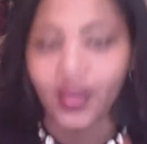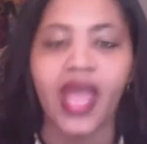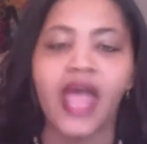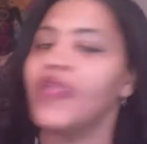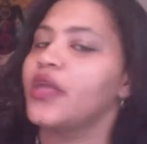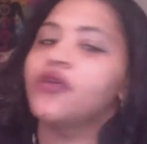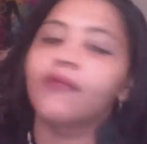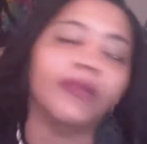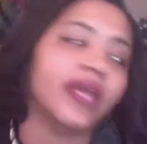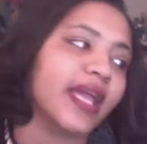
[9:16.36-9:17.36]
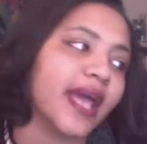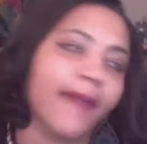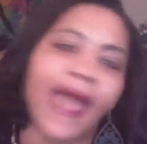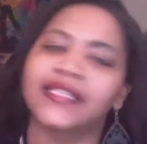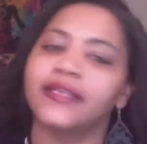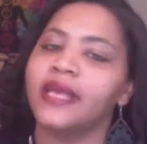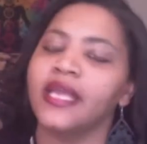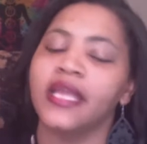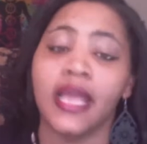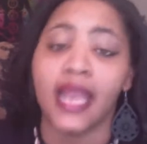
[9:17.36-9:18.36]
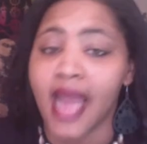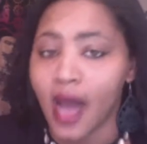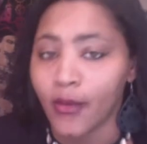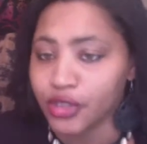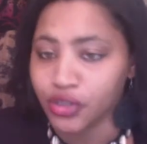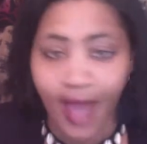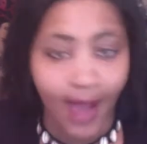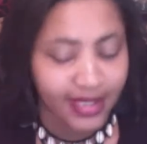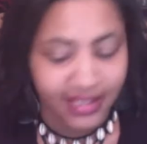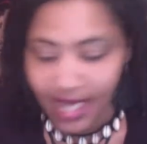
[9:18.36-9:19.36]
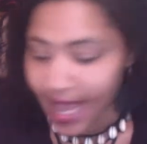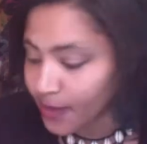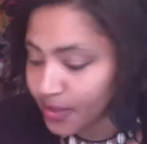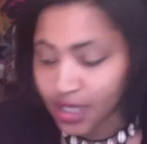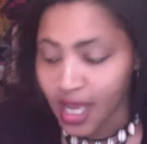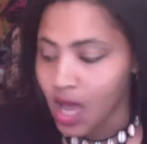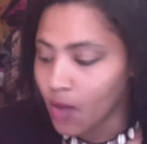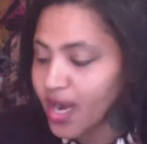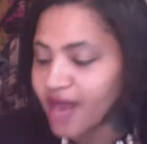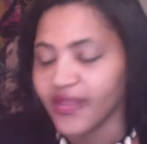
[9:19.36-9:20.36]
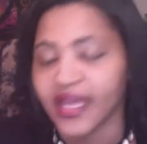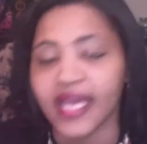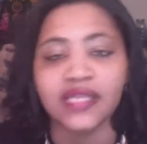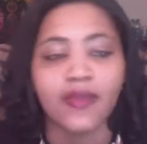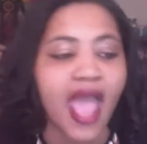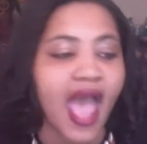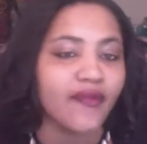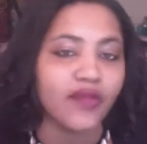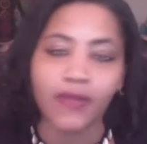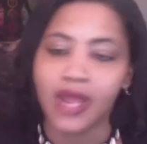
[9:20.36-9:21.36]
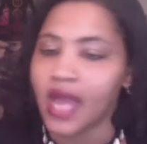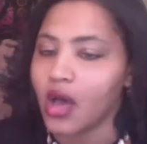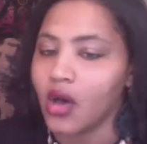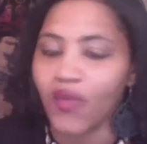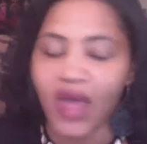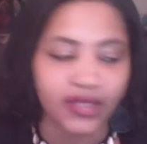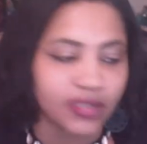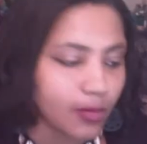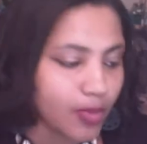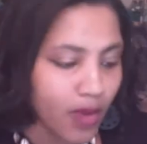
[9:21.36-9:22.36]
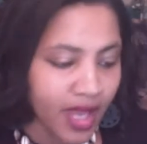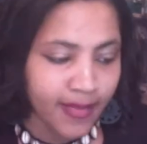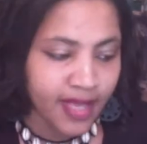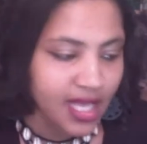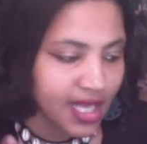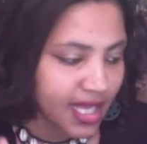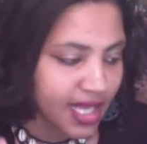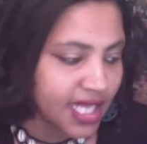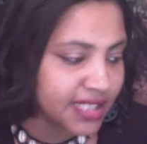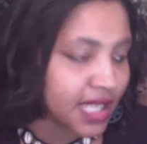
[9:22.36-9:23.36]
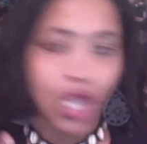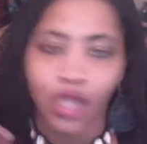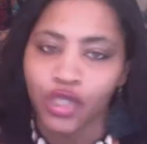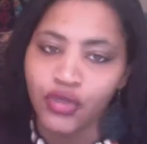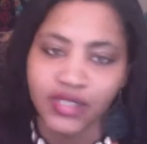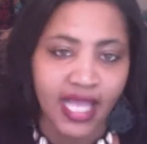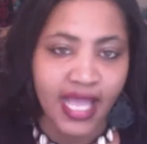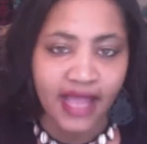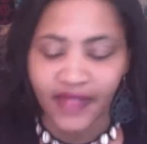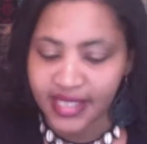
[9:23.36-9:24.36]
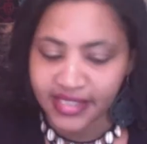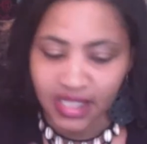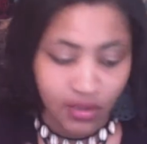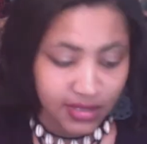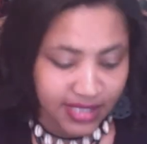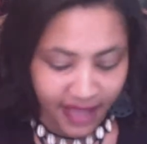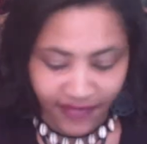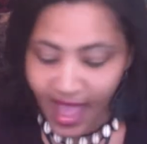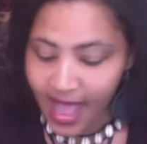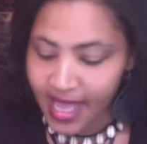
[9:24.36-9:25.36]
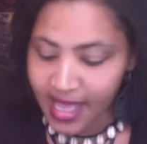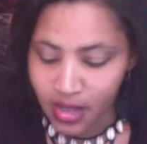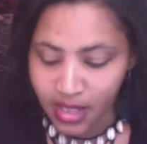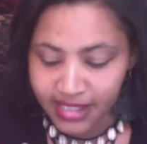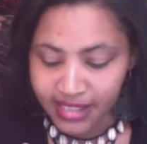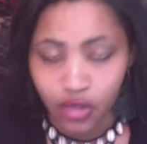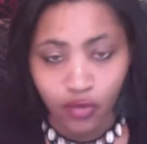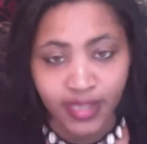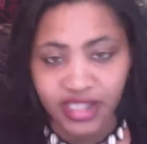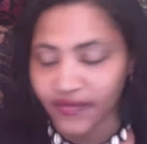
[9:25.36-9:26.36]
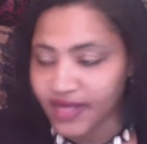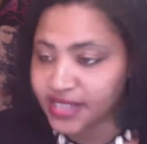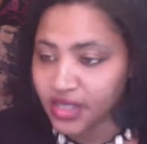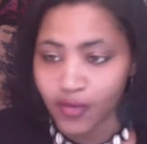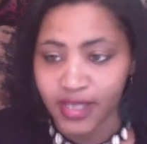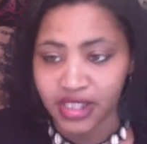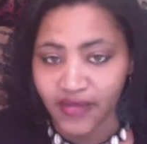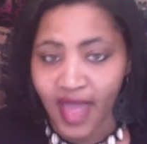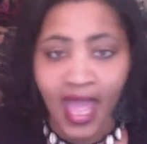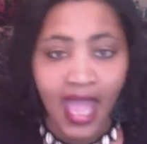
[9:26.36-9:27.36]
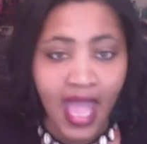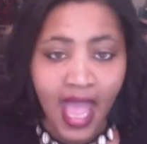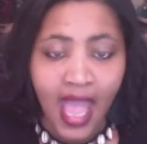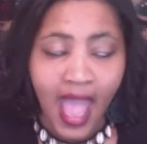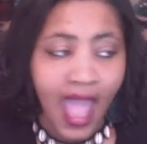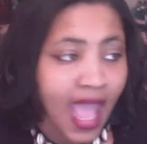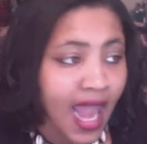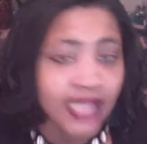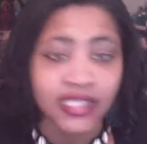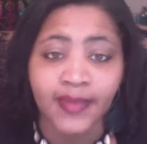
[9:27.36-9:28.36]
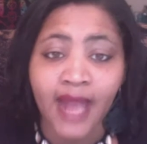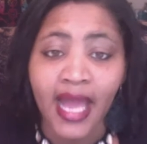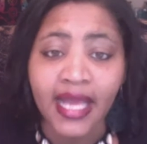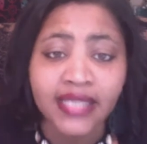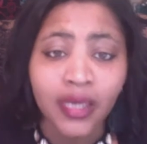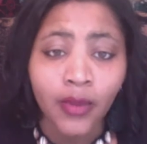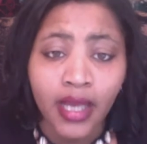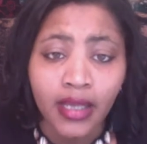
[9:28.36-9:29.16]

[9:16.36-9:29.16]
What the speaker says: and then you can come back to me in an hour, 2 hours, 10 hours, whatever the case may have you, and be like, oh, that was on point because you said this and you said that, and you know, saying you mentioned this and you mentioned that. And I just be like, I said, what?